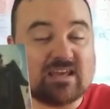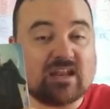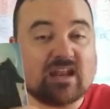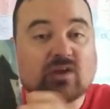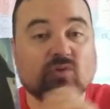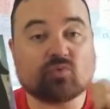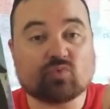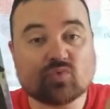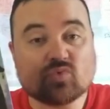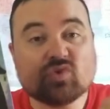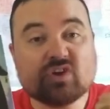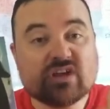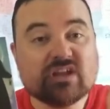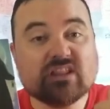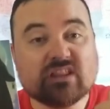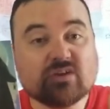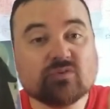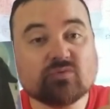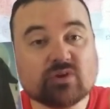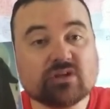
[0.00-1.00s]
and I
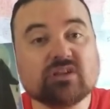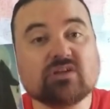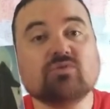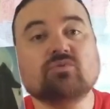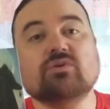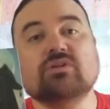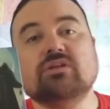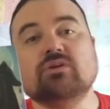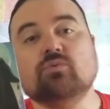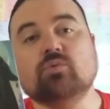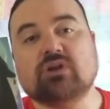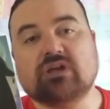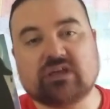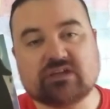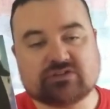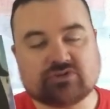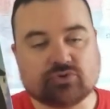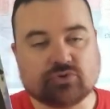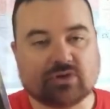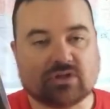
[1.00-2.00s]
really, really, really want to
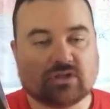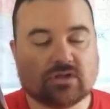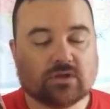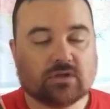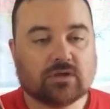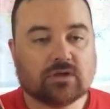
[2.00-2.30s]
get to it.